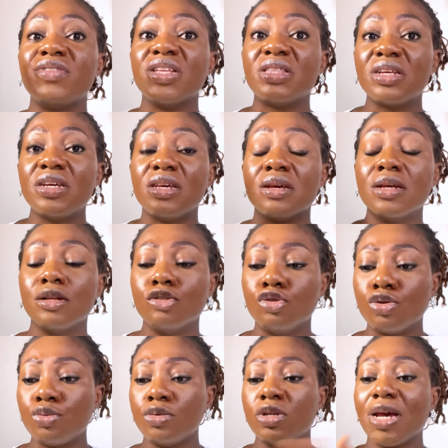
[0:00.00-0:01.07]
the three,
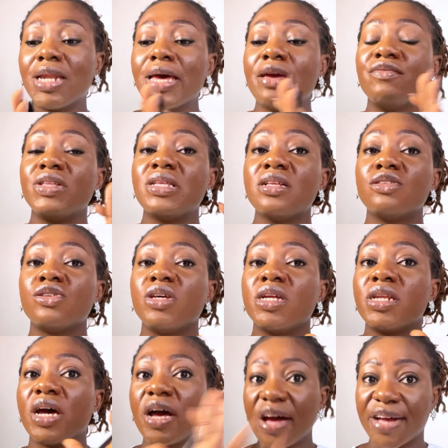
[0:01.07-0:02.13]
gather everything
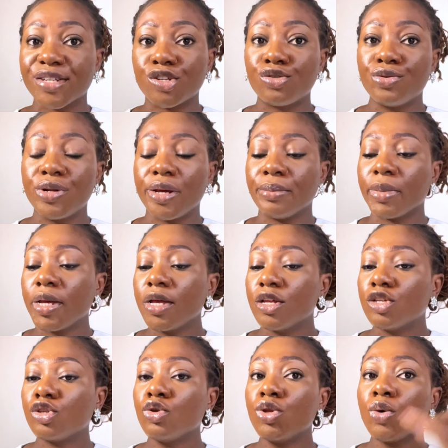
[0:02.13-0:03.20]
together and show them.
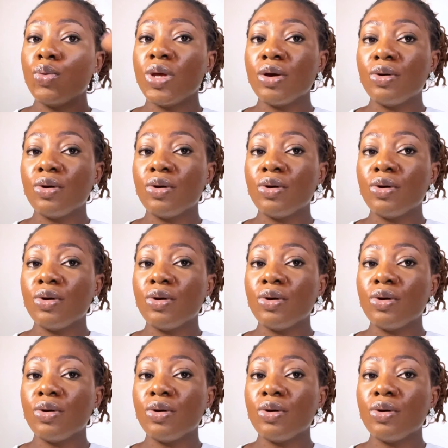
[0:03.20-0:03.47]
So they